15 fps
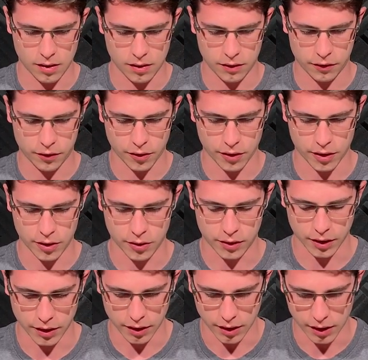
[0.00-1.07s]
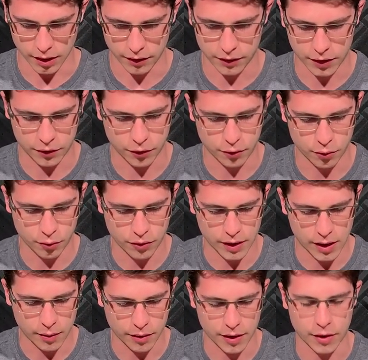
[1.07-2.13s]
so that you can set your tool
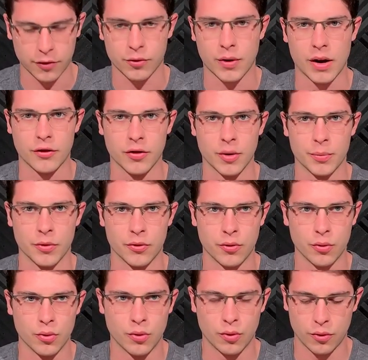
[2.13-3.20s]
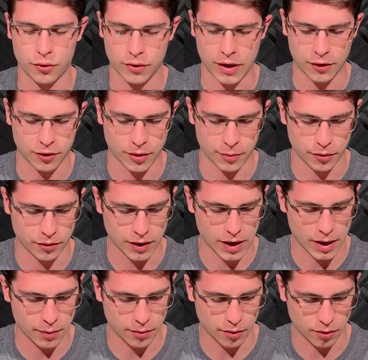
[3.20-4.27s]
down without scratching up your tool, scratching up your
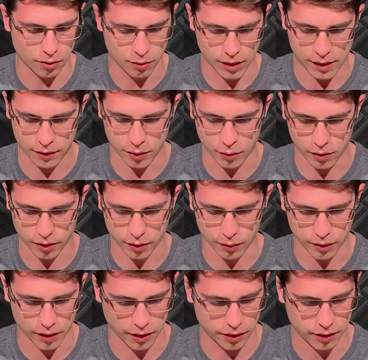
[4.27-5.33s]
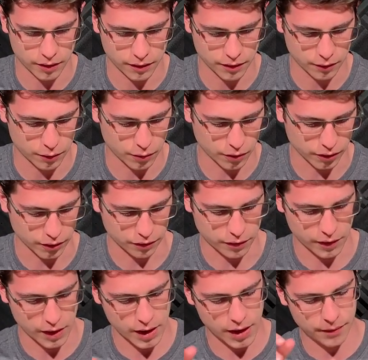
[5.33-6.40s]
table, whatever you're working with. It's really good for
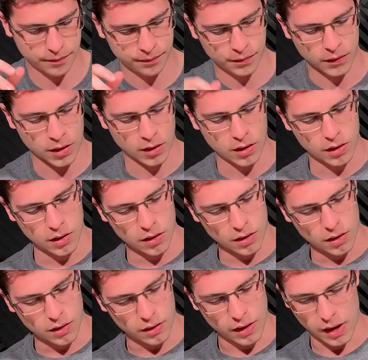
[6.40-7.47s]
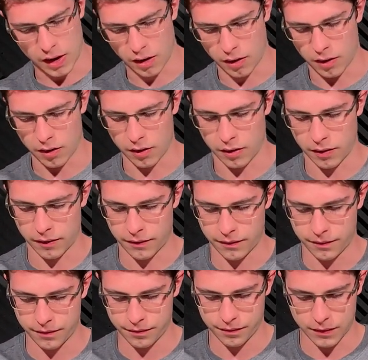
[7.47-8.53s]
that. They
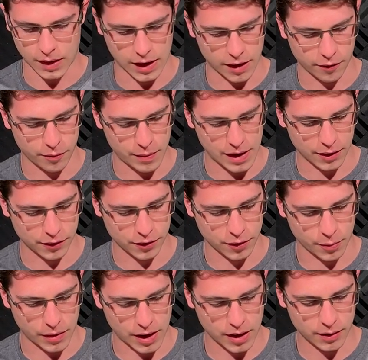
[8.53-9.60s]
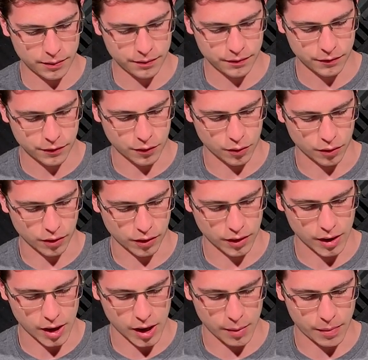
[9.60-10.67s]
have mounts at the bottom for
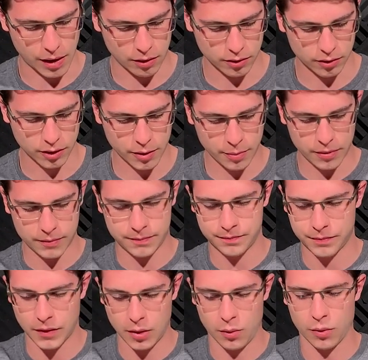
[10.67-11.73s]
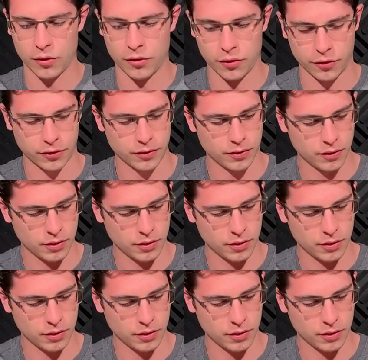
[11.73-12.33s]
a belt clip, which is